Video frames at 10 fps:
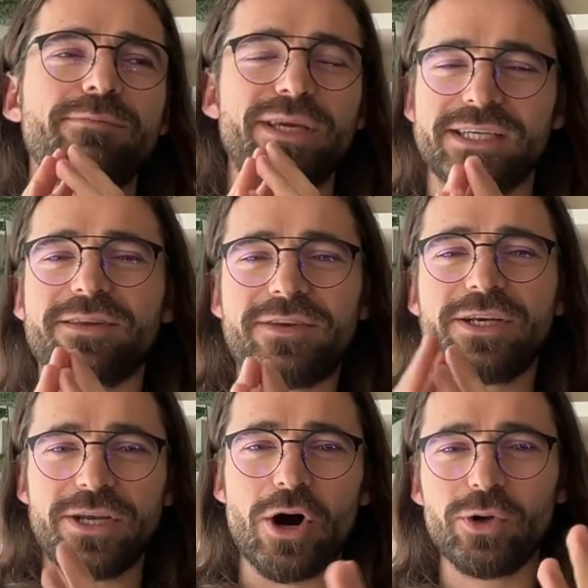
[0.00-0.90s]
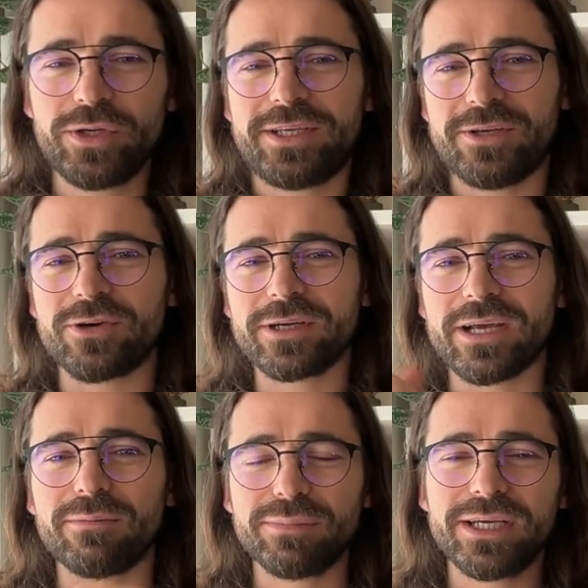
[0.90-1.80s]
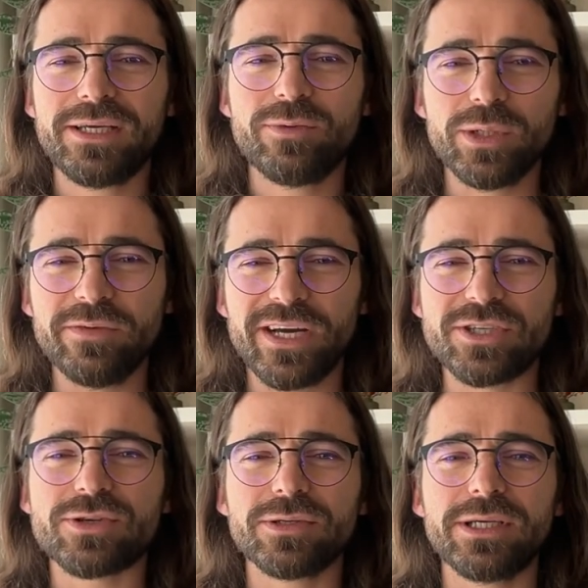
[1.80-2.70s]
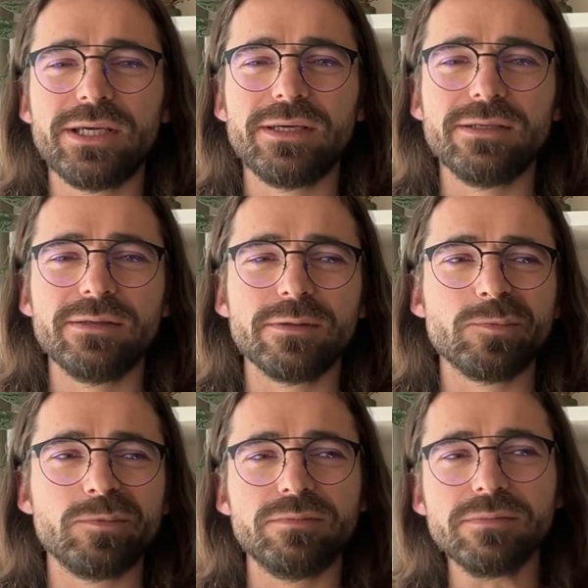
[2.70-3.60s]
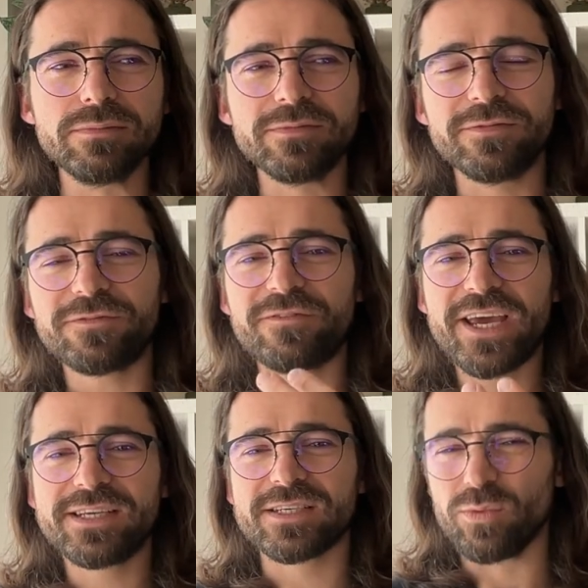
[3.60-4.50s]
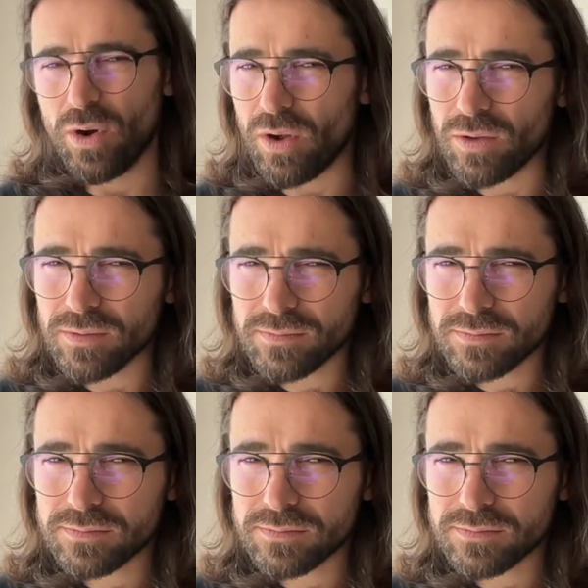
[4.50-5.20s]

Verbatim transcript: Because if you don't, your company will eventually uh, face a wall.